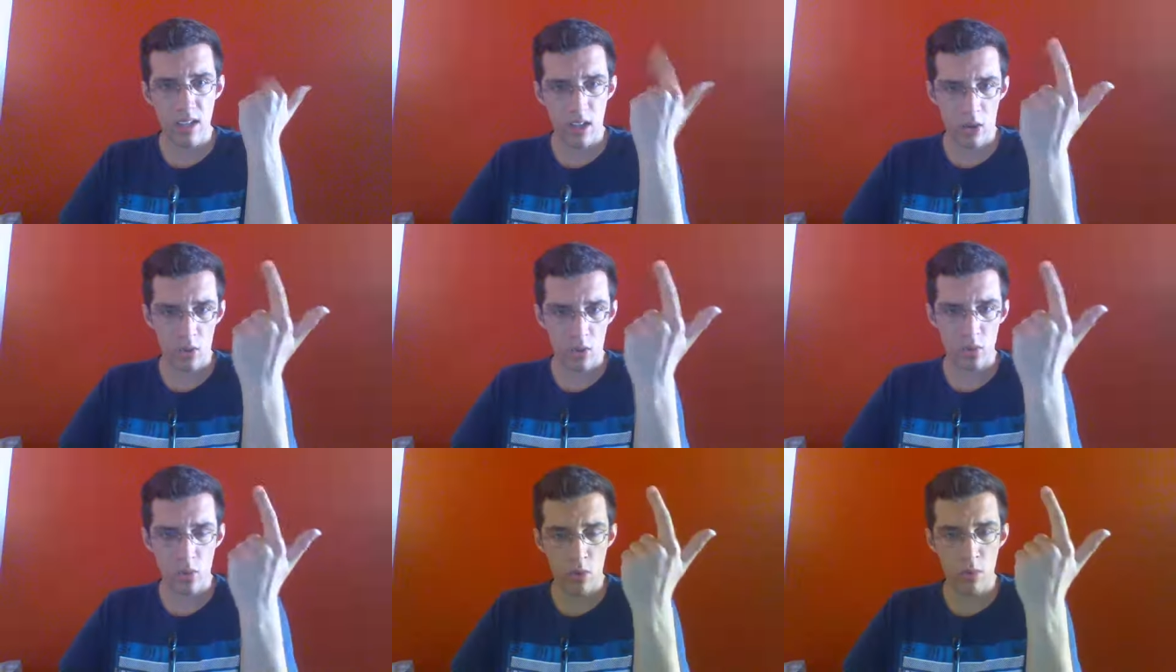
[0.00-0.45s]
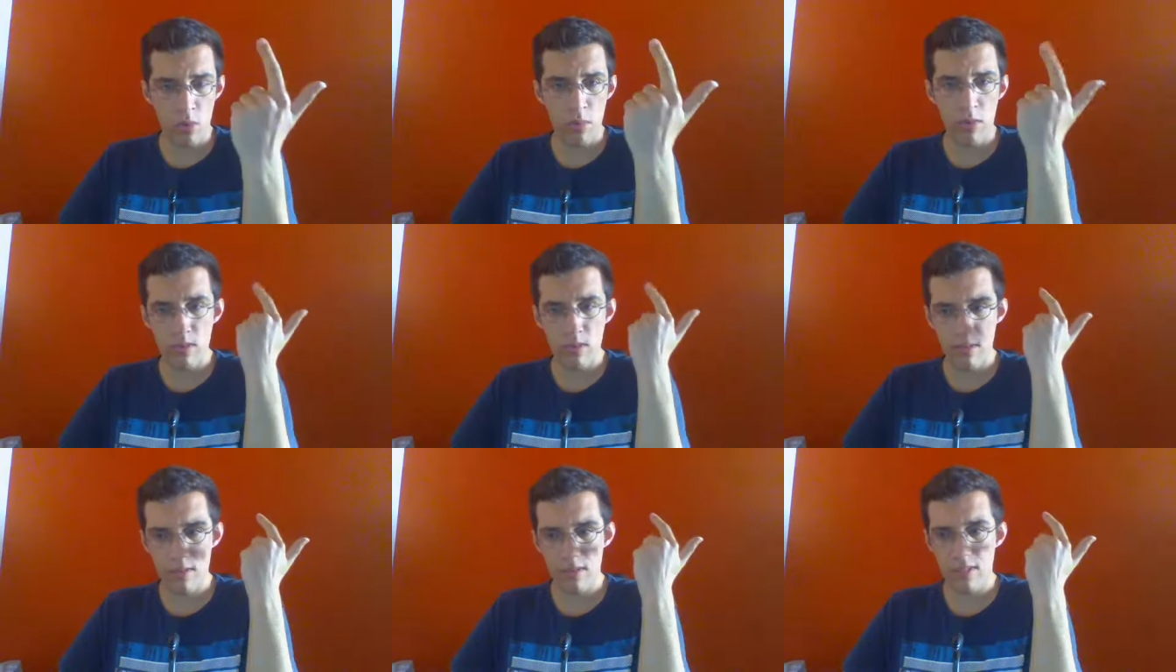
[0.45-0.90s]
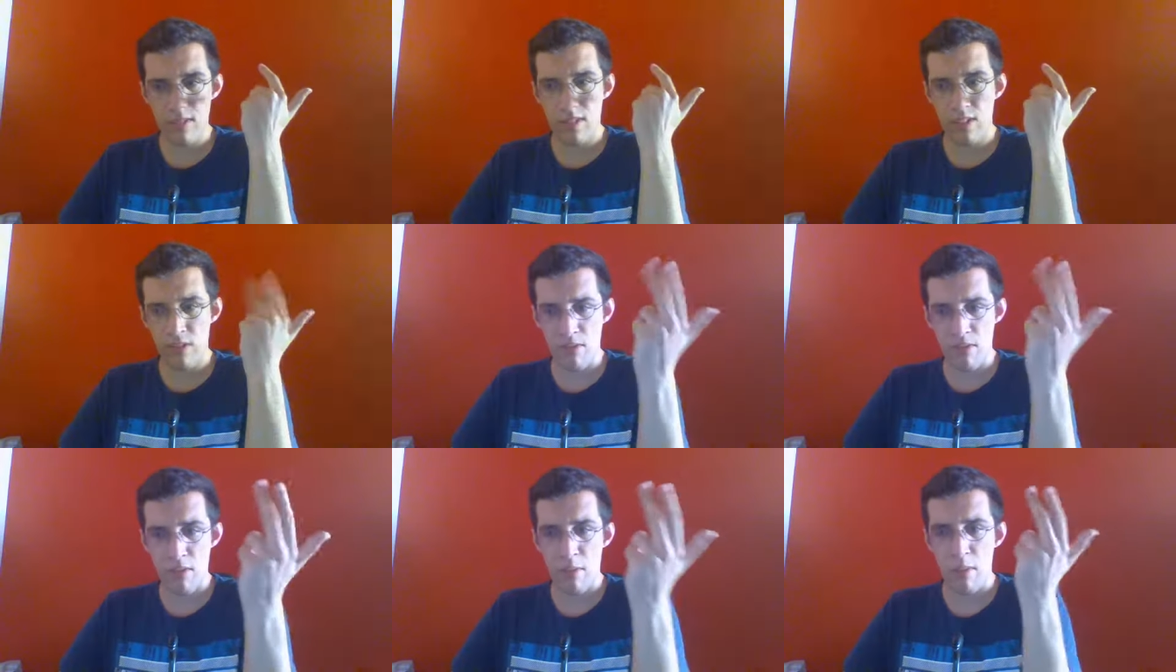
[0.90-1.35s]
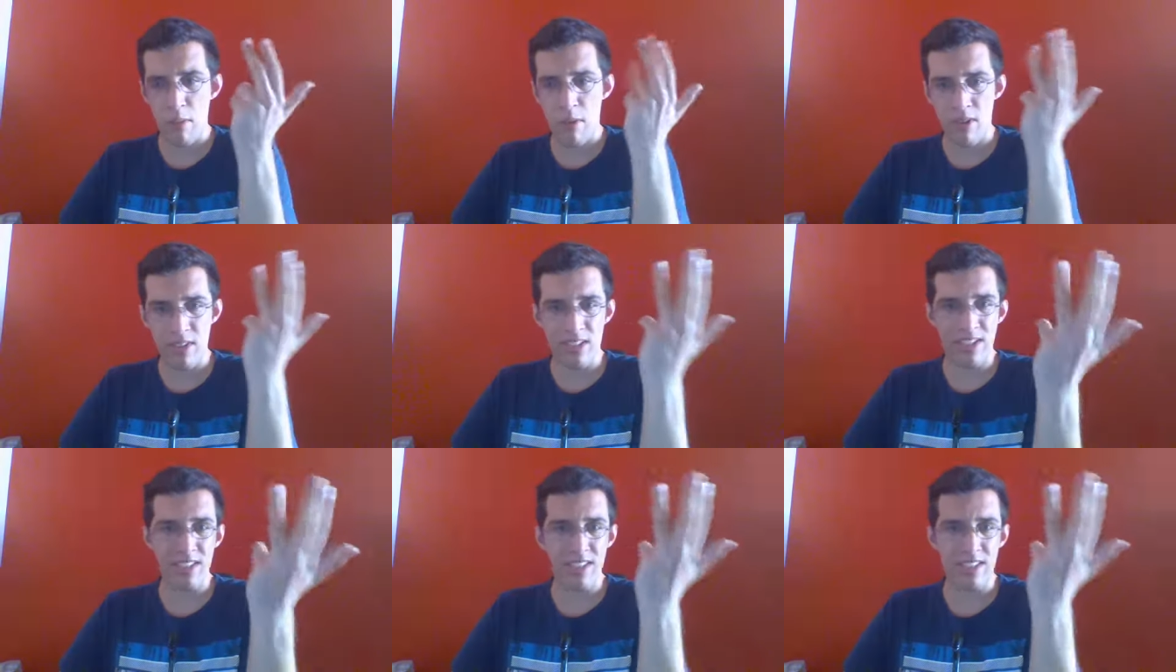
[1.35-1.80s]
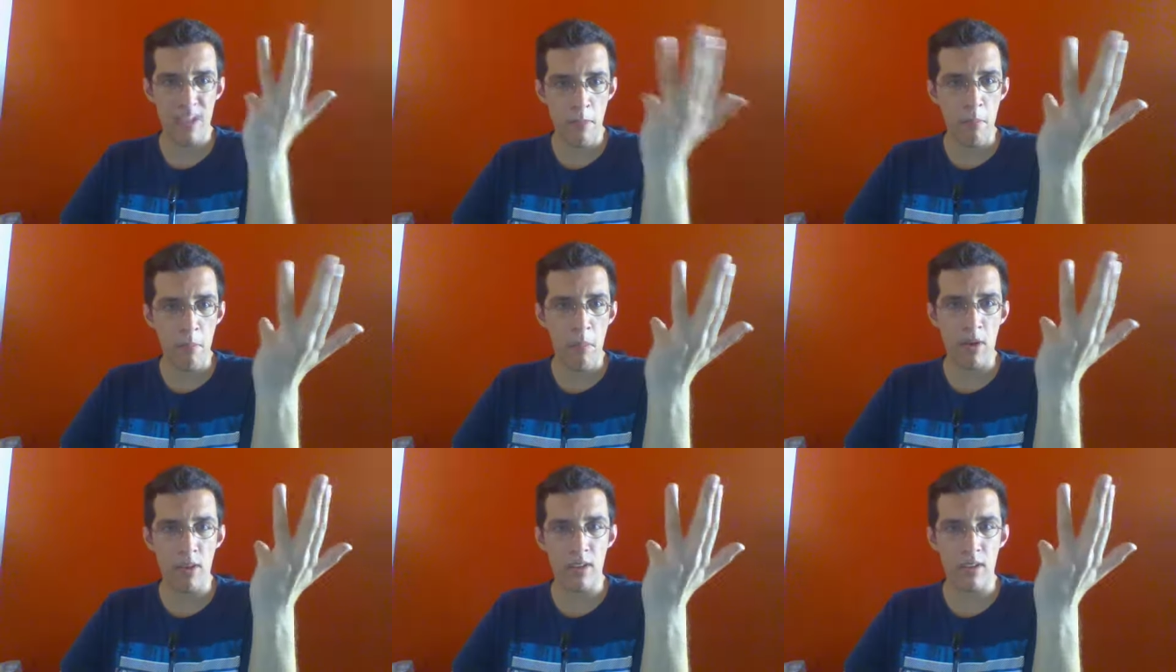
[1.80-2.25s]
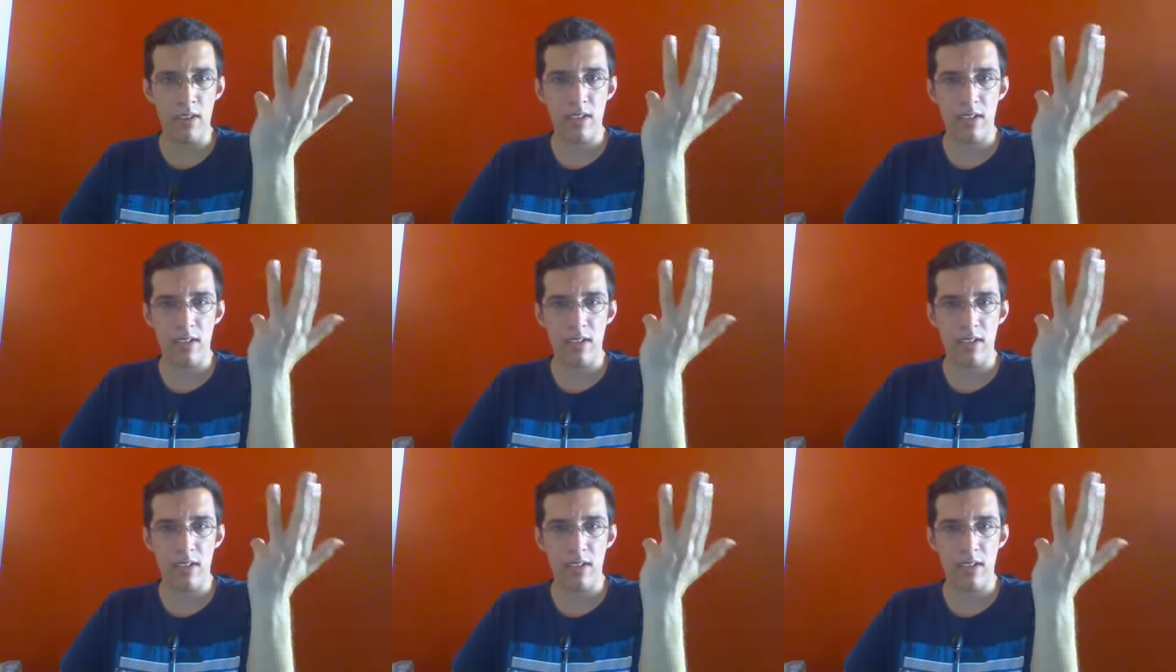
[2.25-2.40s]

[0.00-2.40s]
October, November, and December.